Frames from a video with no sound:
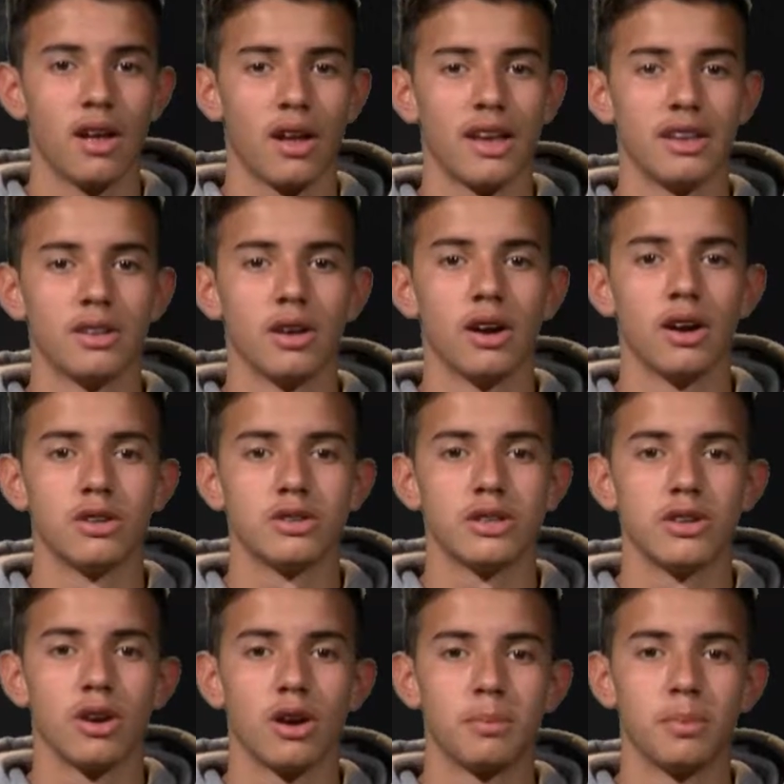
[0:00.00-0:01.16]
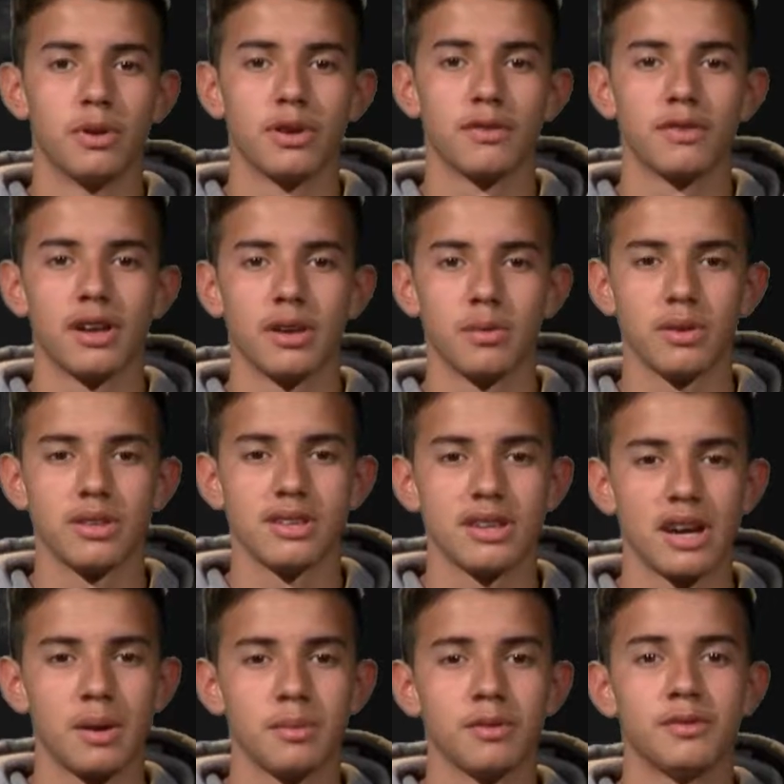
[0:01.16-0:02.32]
in the 100-yard butterfly with a
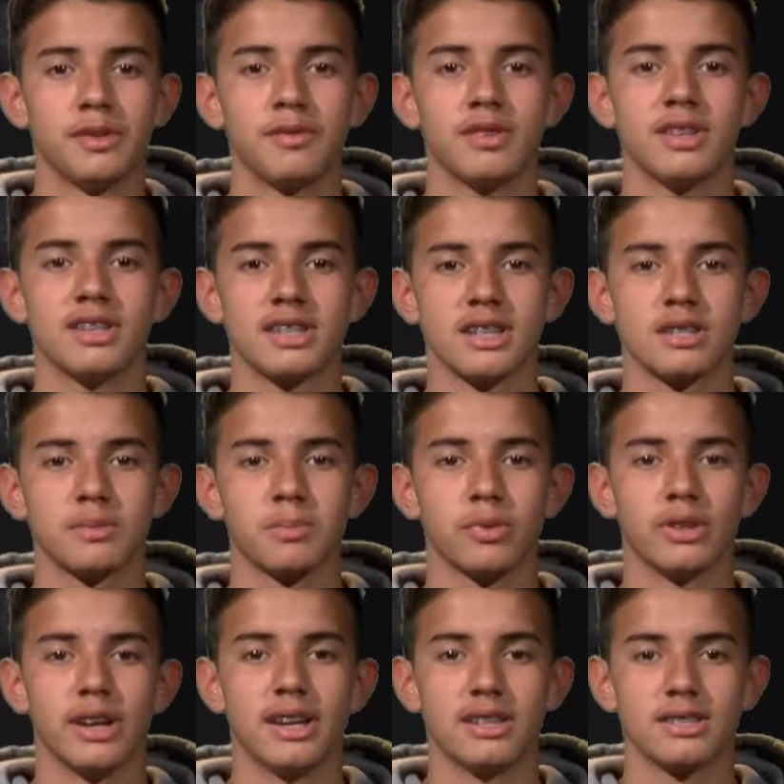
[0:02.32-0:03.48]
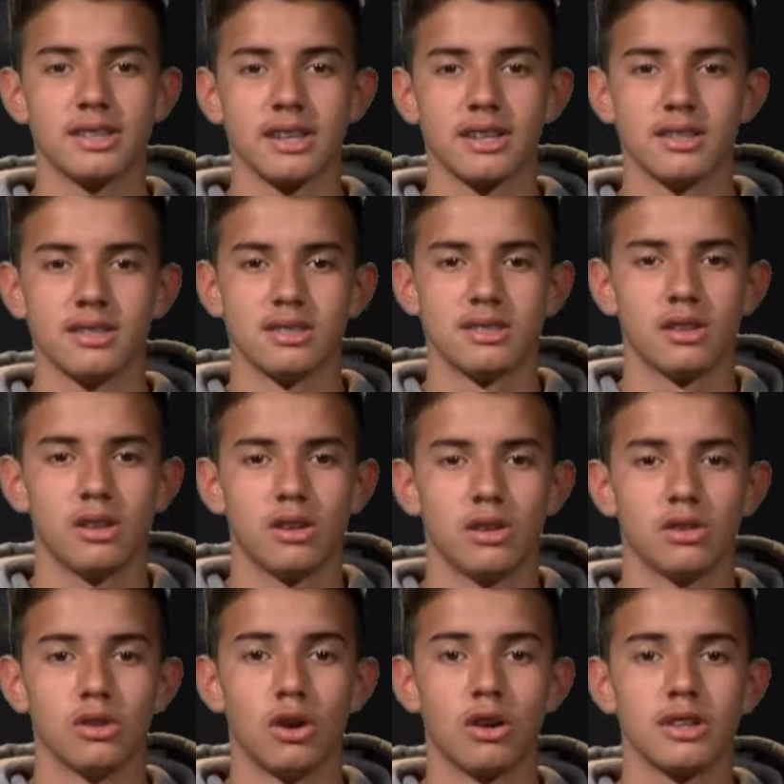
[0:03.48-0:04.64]
time of 56.8 seconds.
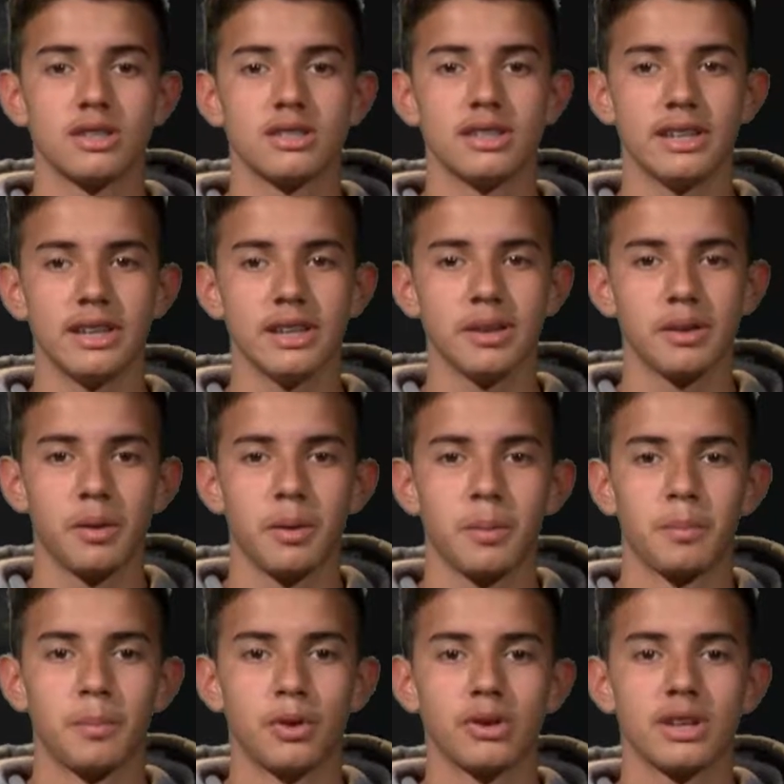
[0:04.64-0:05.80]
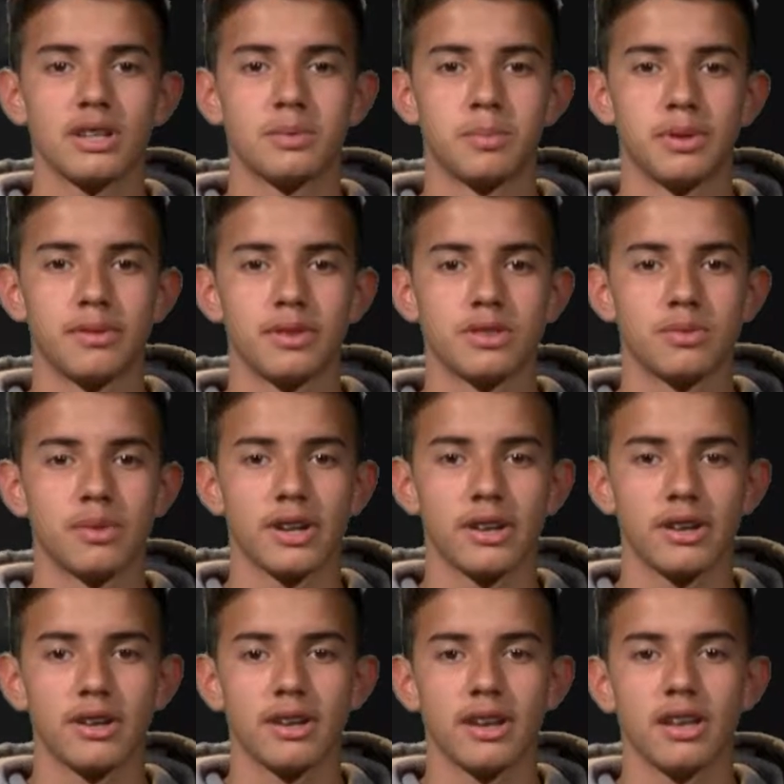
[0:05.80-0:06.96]
Lawrence Lee broke his previous
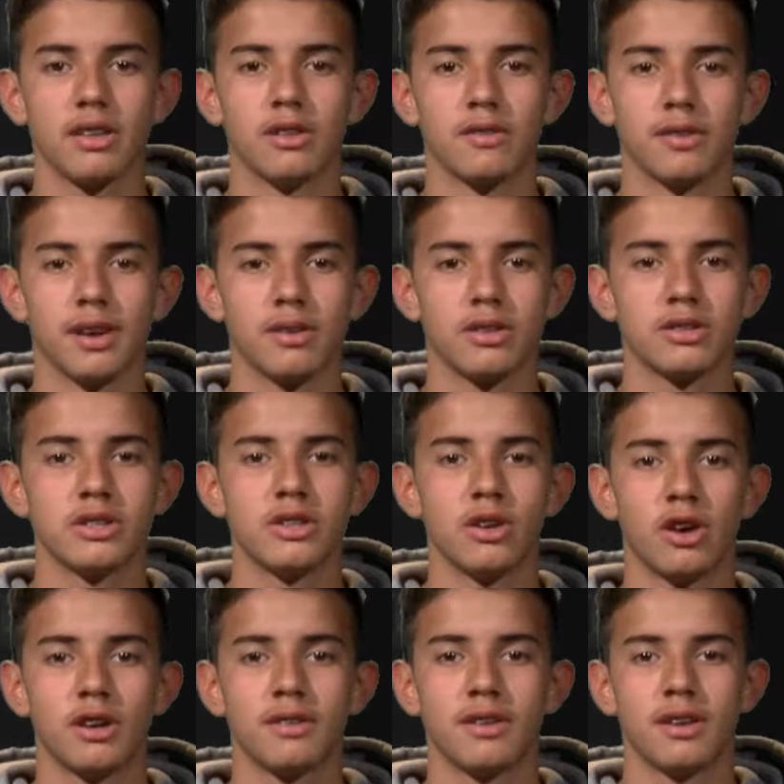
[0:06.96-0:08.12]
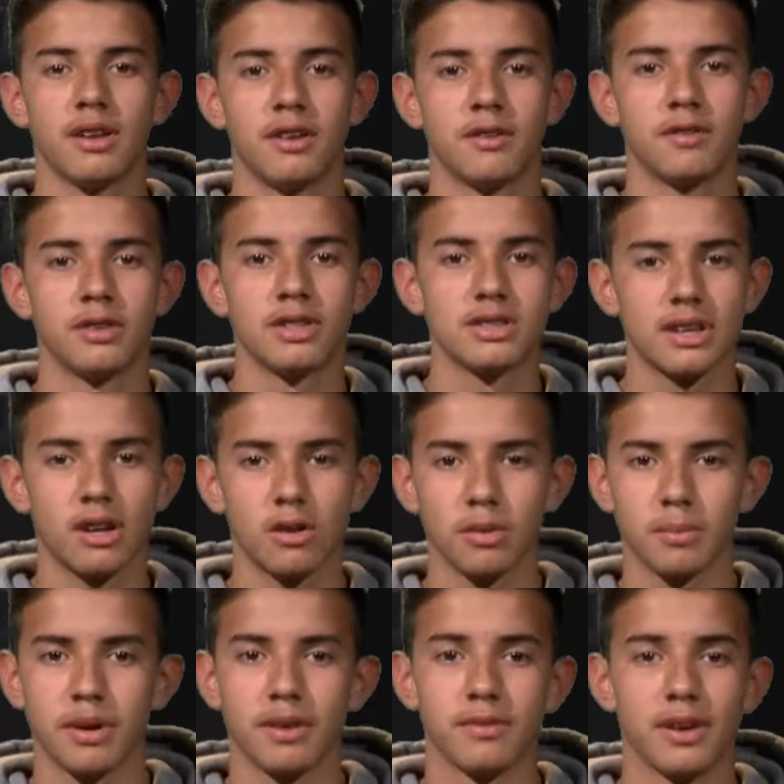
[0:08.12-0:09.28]
record in the 500-yard freestyle
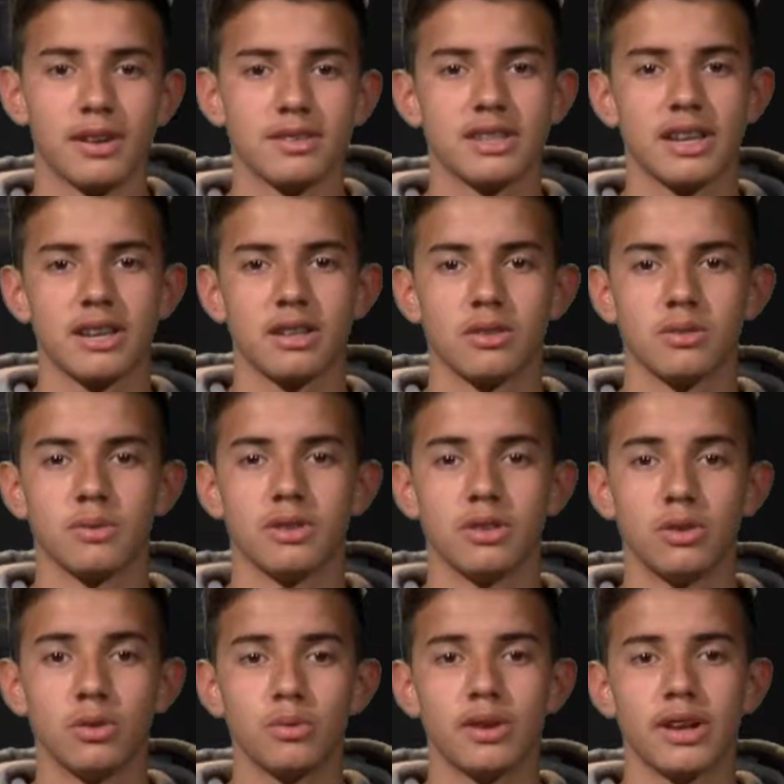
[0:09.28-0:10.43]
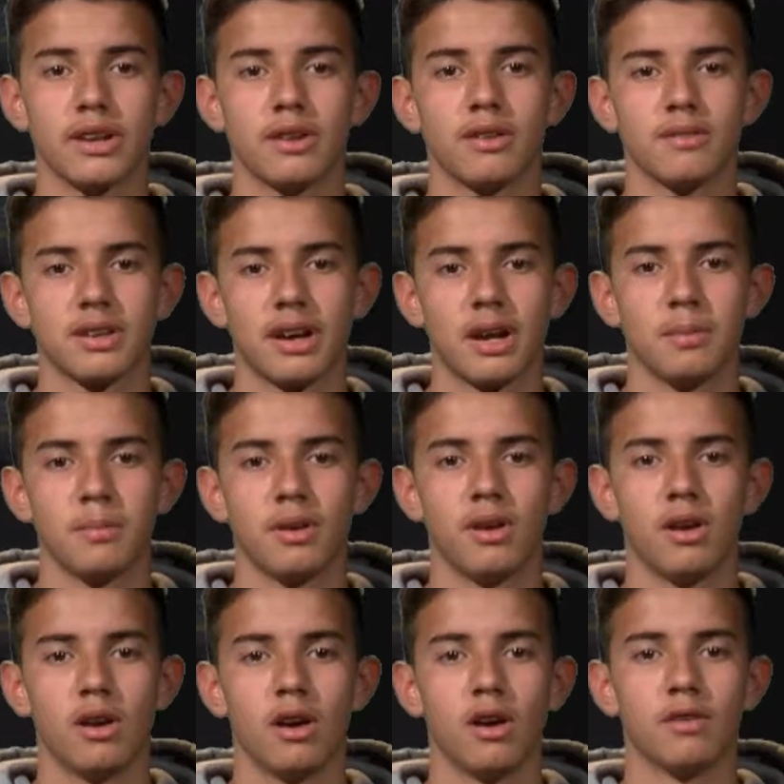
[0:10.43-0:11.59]
by 5 seconds with a new record of time
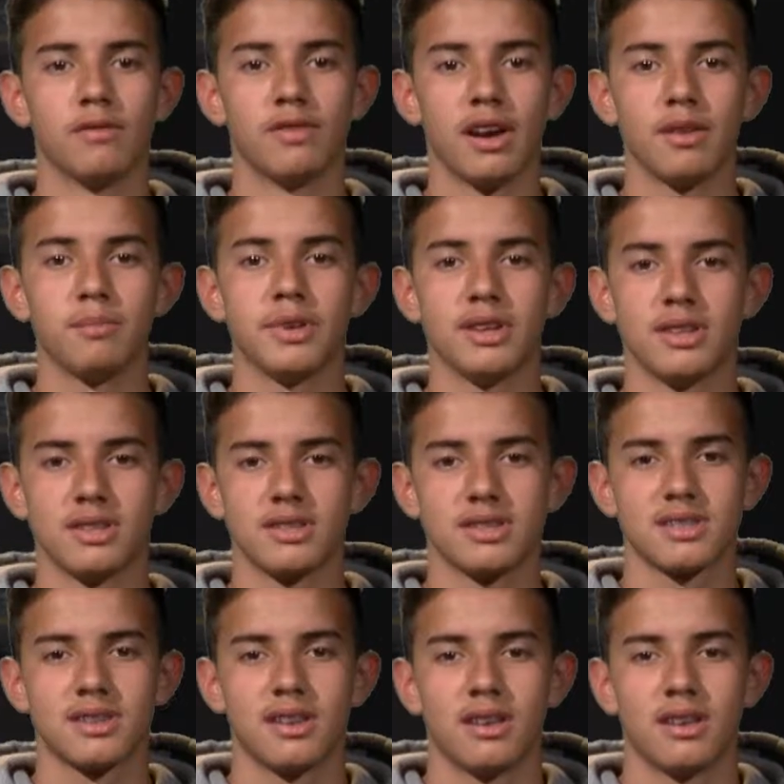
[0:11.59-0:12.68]
of 5 minutes.